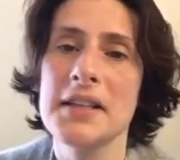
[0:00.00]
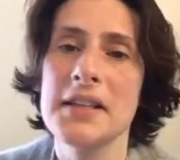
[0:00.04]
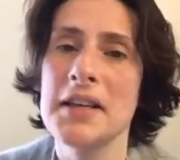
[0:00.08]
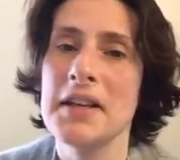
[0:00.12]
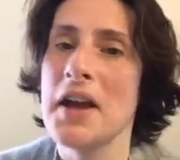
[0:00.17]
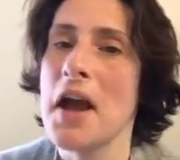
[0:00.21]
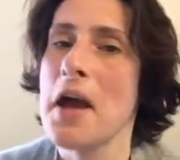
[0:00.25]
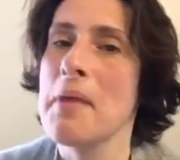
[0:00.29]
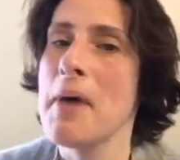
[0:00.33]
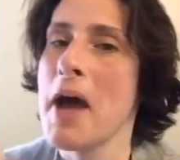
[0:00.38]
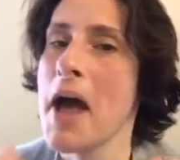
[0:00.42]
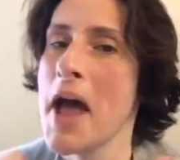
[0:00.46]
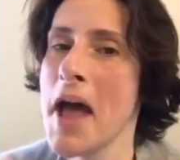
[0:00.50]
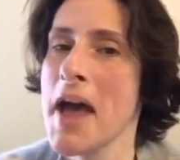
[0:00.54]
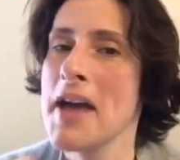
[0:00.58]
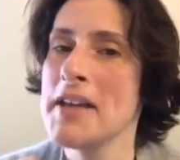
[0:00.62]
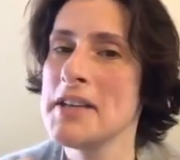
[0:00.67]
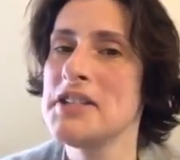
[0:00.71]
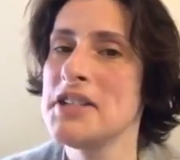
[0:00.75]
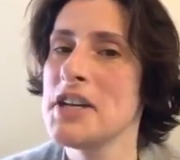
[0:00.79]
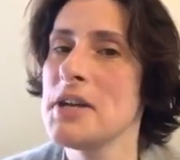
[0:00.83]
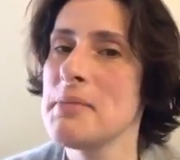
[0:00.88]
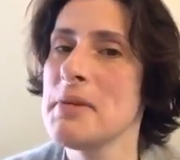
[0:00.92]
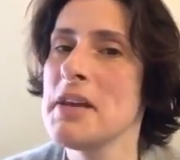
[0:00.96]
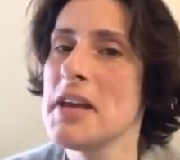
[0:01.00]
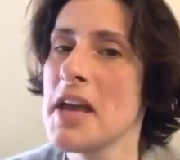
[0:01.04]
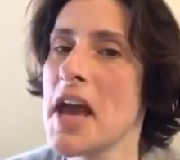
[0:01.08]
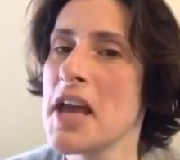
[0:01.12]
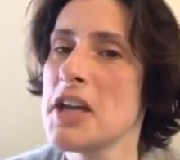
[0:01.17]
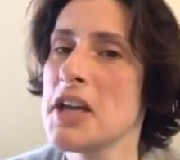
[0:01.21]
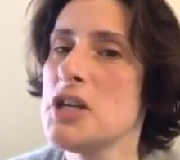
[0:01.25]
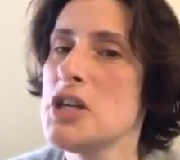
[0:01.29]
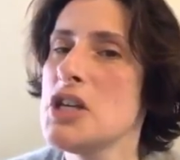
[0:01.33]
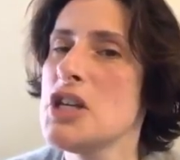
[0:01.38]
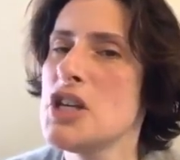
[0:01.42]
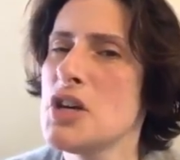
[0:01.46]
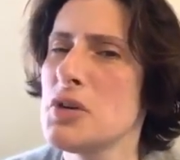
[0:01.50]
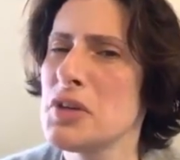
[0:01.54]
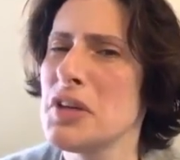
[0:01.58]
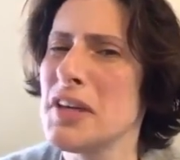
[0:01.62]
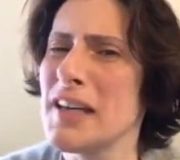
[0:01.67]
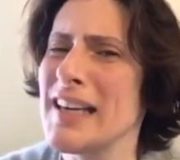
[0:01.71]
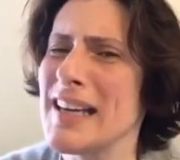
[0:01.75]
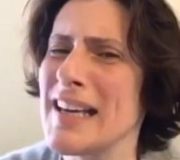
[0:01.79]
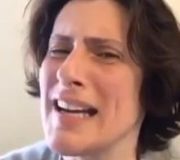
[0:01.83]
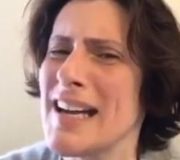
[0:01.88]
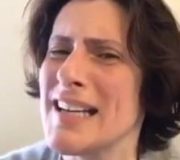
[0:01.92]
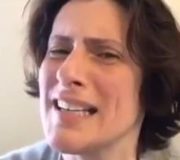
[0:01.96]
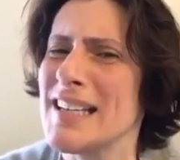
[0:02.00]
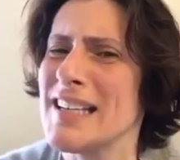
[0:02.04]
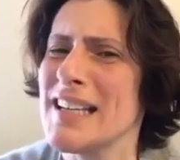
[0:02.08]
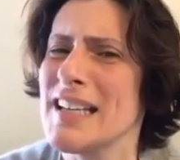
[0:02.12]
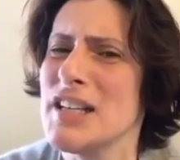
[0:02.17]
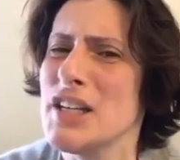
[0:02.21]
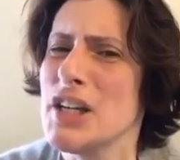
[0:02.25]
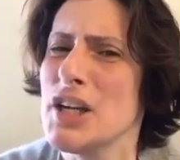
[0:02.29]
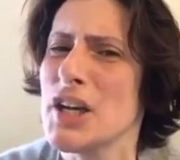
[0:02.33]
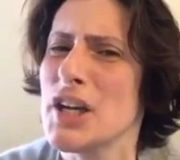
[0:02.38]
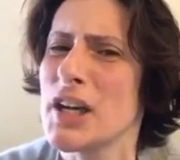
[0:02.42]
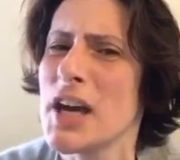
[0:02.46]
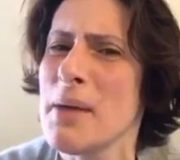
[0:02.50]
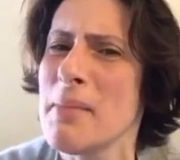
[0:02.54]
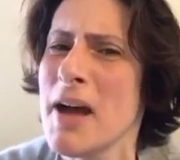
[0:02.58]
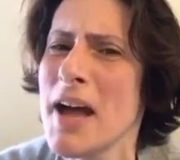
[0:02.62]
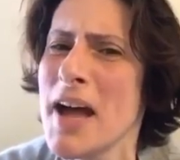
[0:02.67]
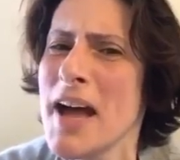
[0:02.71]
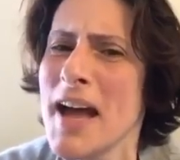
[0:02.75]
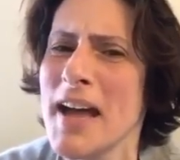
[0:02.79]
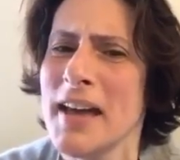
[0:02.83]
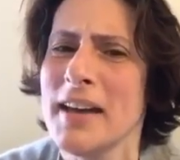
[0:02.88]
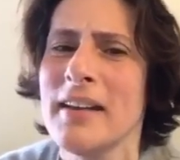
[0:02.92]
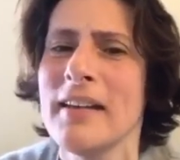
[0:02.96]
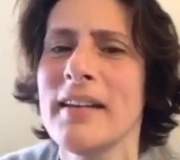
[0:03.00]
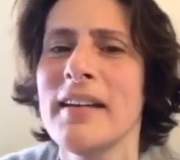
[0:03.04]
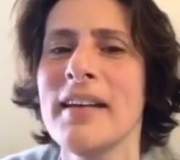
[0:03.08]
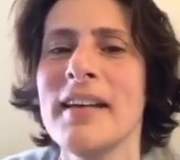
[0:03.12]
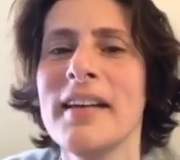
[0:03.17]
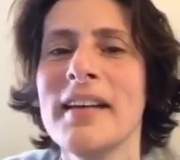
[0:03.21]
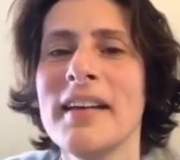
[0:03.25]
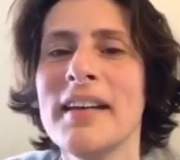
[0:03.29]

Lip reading: come on, Jimmy. I know you got it in you. Come on.